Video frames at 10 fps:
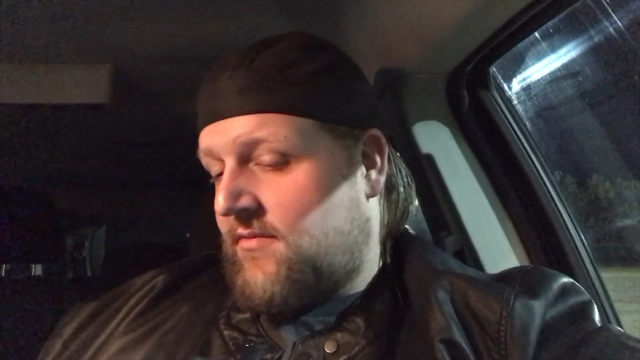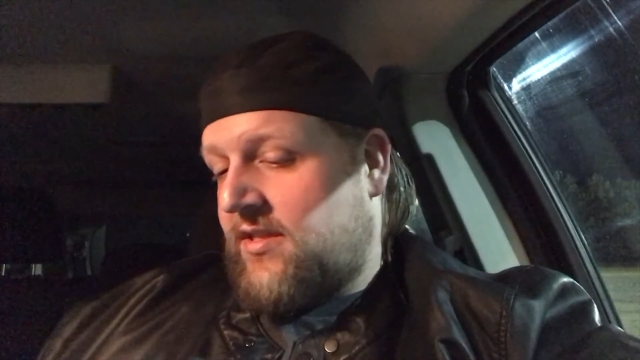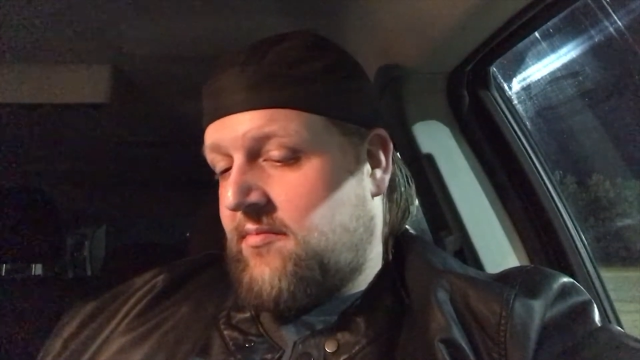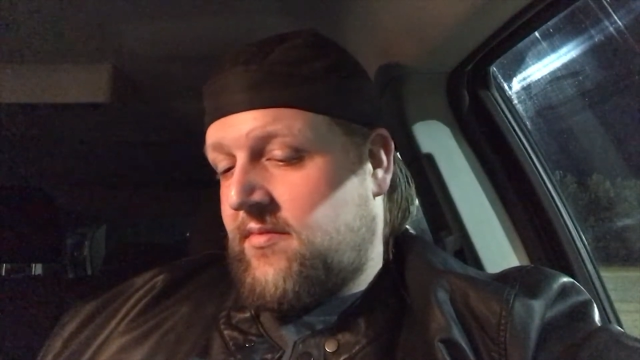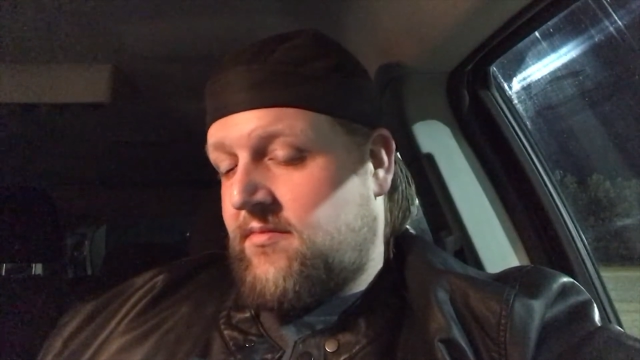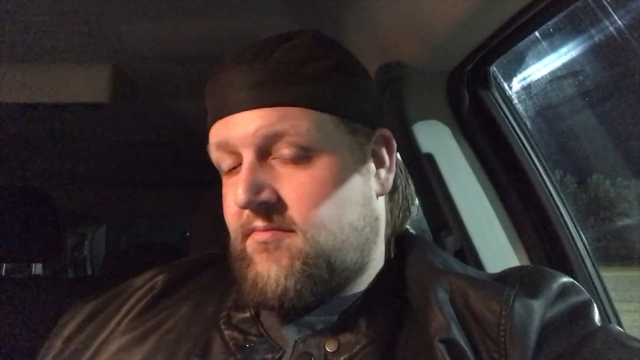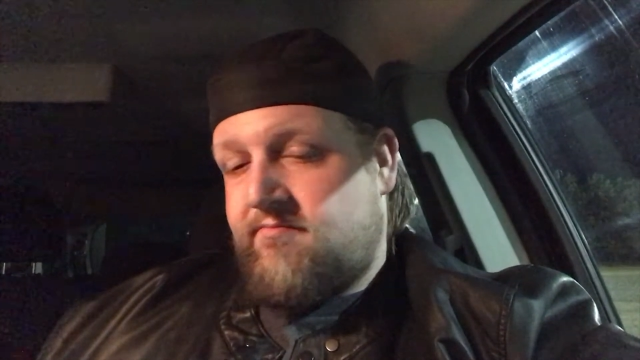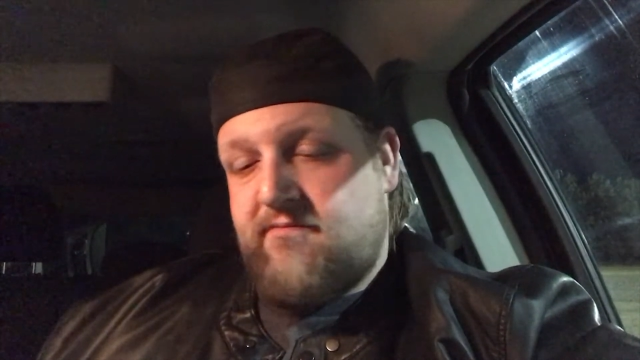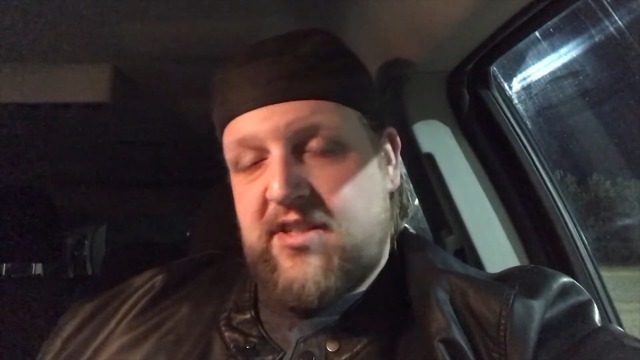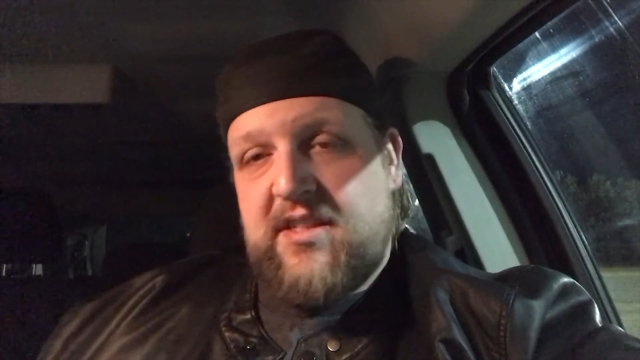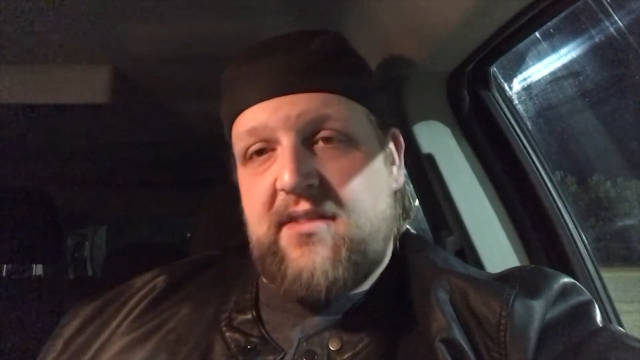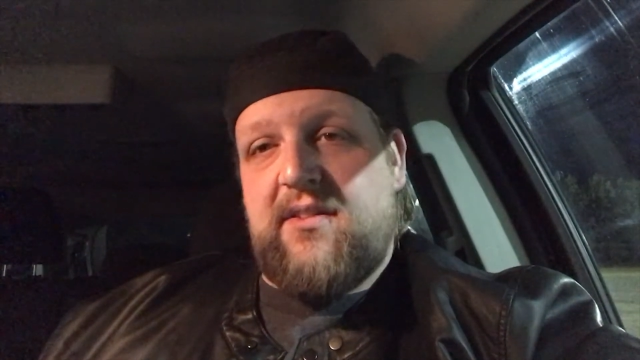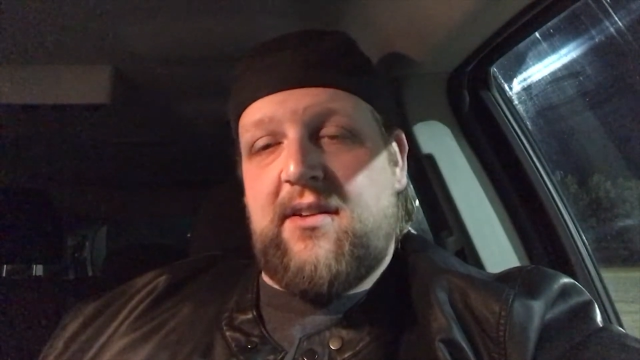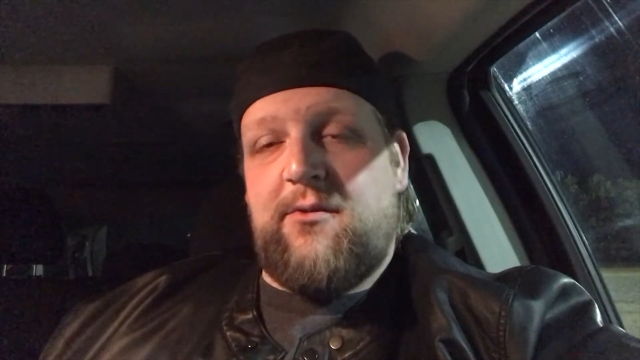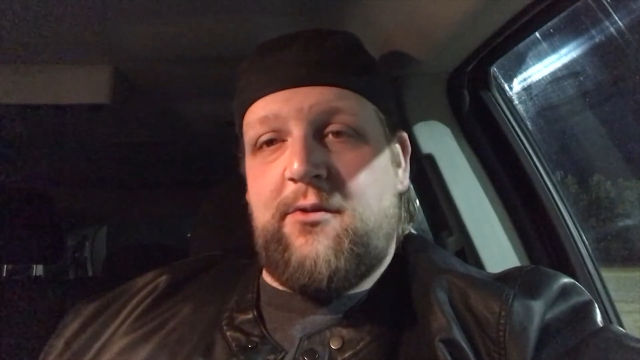some
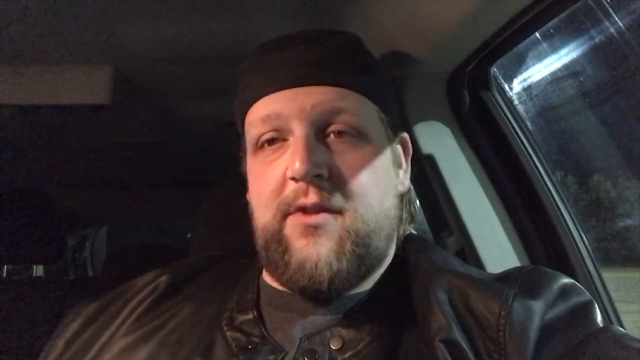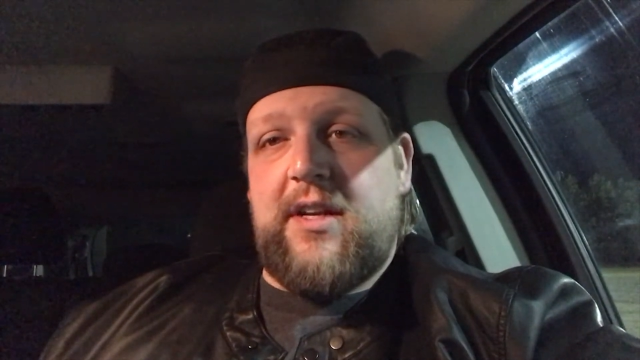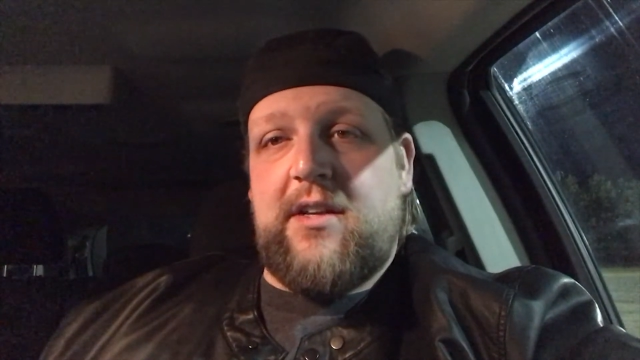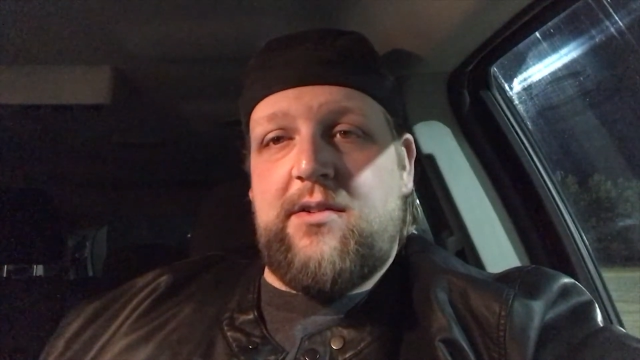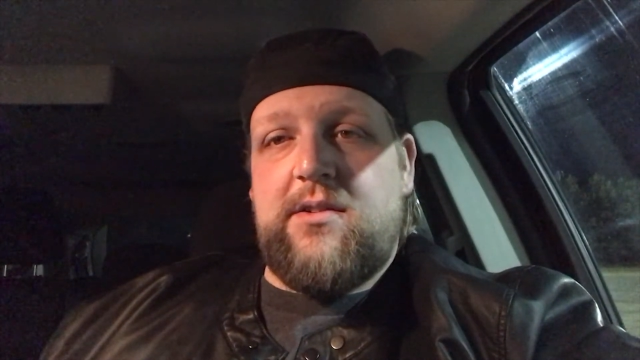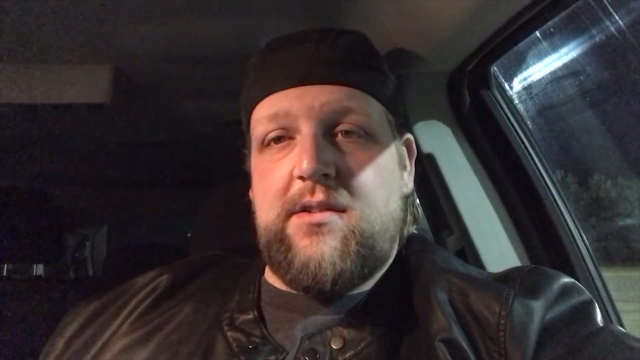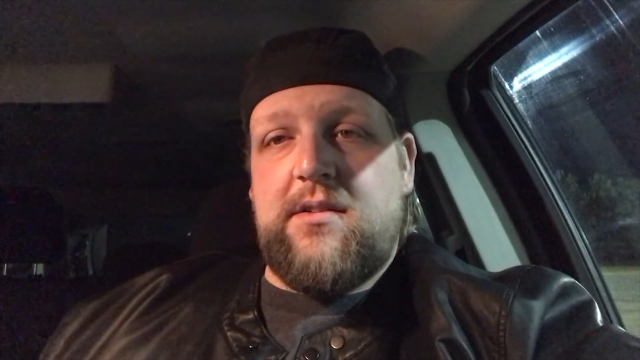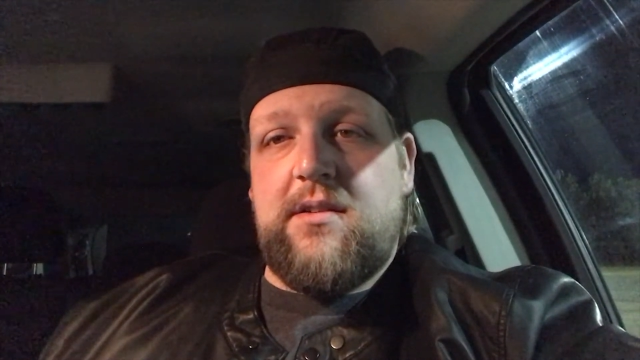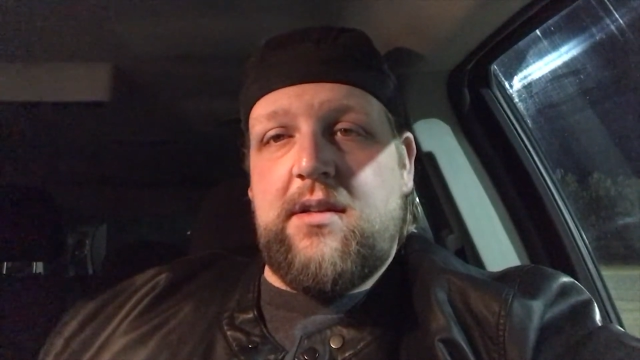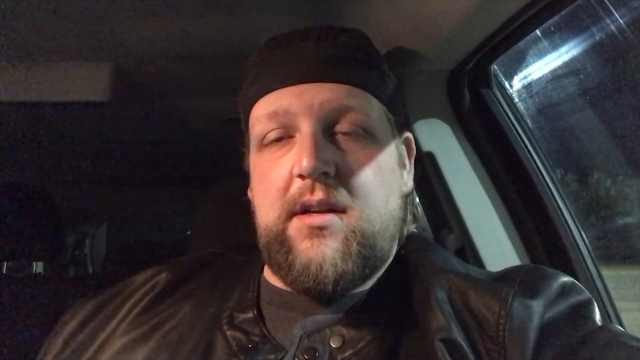stuff done for videos.